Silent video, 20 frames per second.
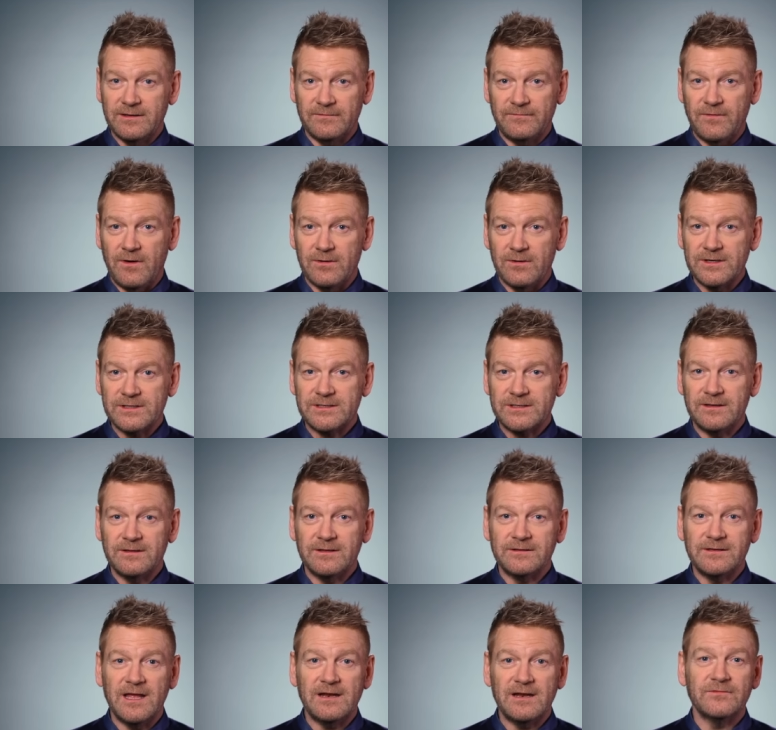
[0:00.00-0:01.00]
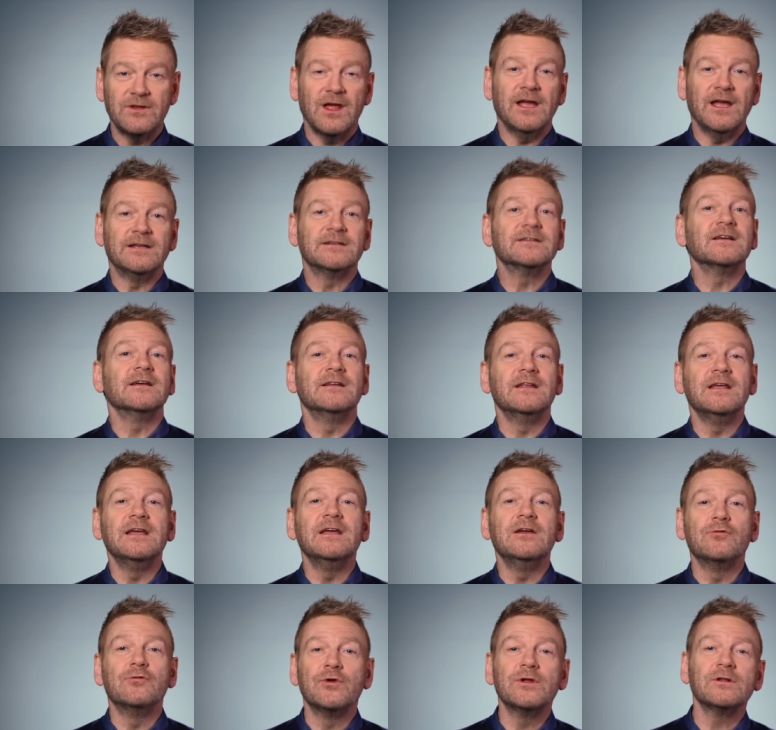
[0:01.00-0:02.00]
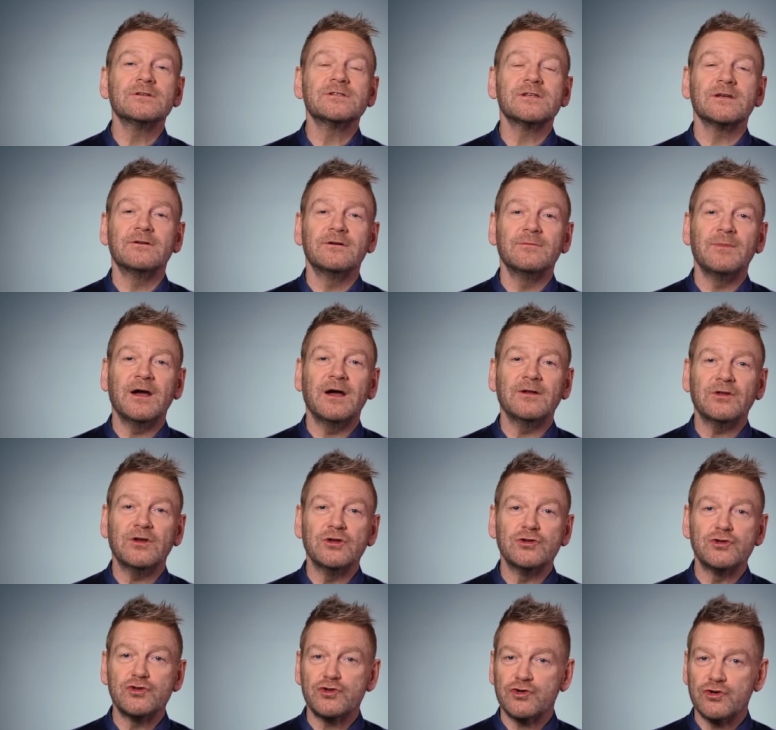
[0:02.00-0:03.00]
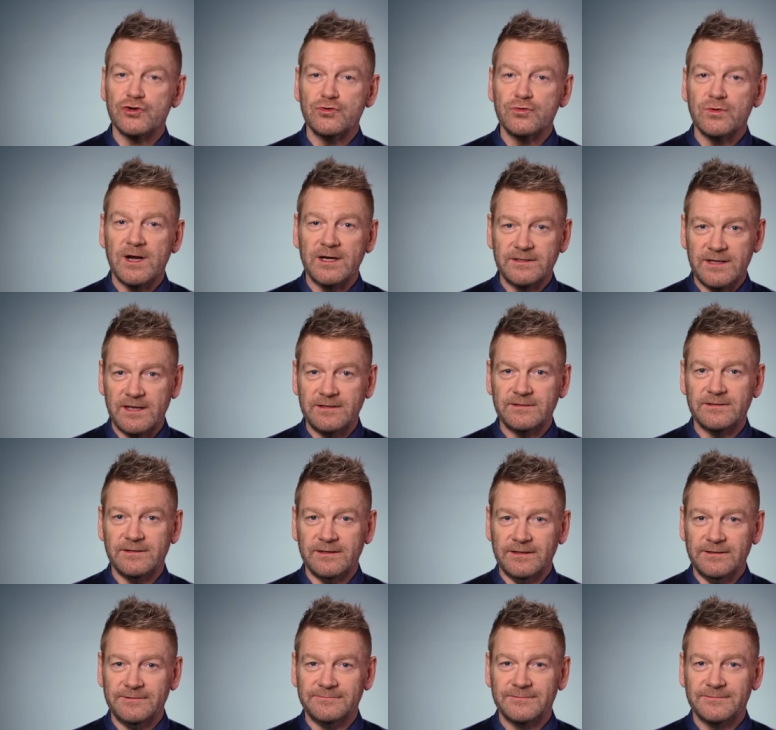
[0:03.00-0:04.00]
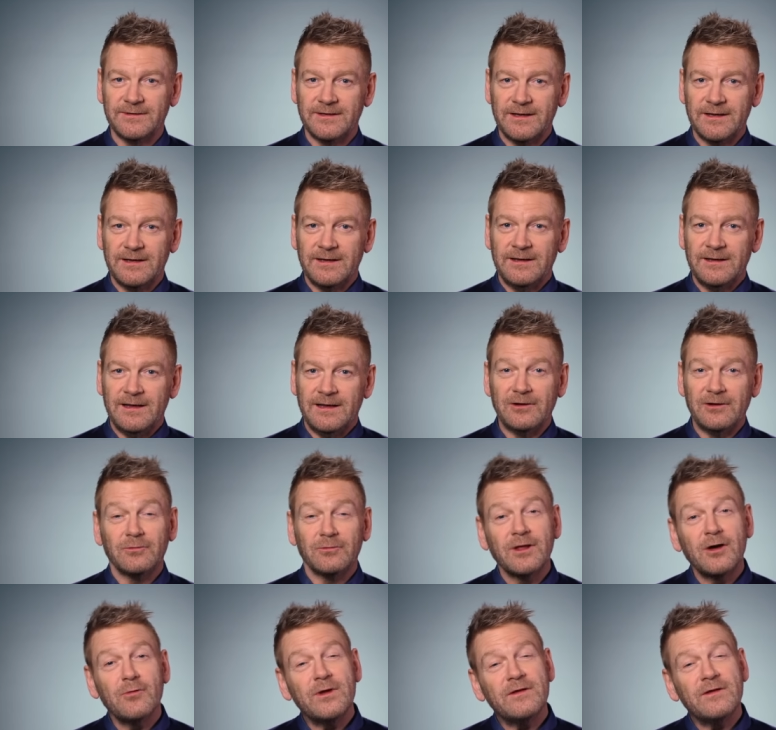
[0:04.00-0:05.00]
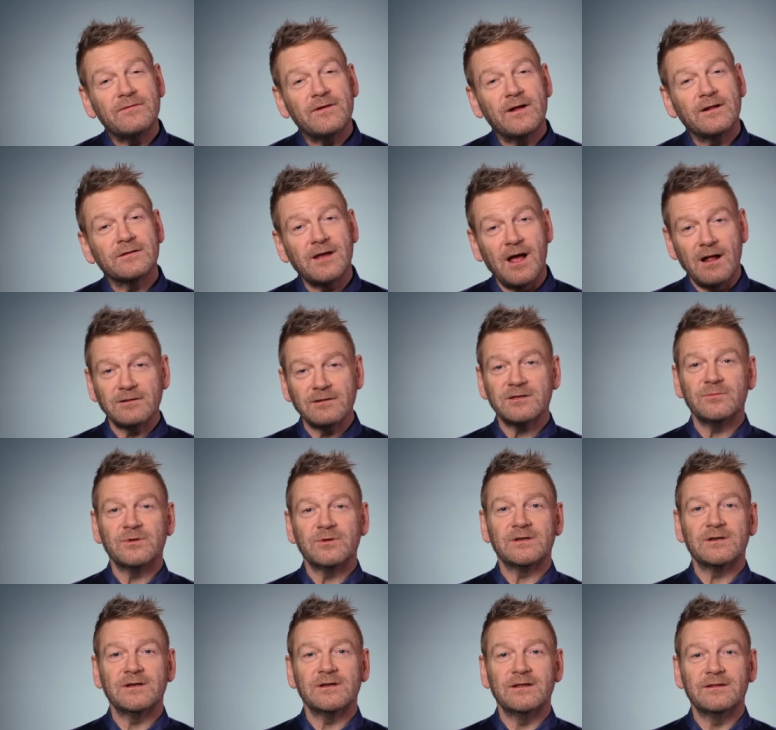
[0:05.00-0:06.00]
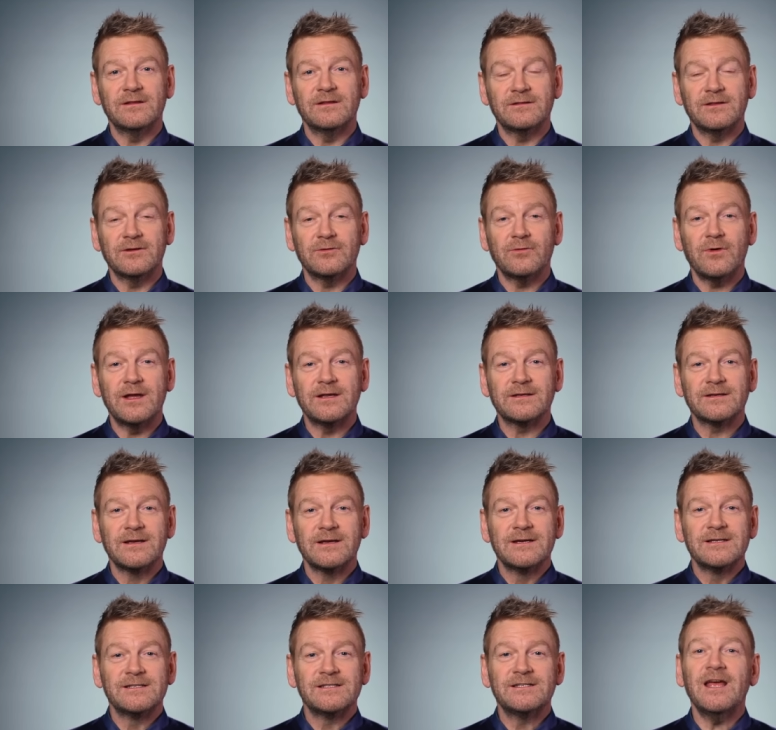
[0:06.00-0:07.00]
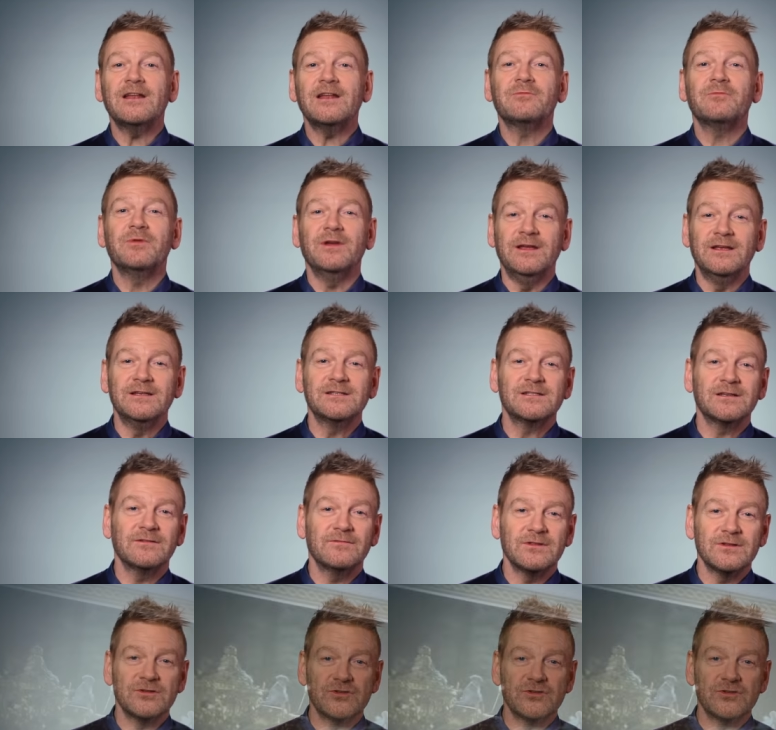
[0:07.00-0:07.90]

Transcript: the forest in the dead of night, and he grills her about her true identity. And although we felt ultimately that the great set piece of the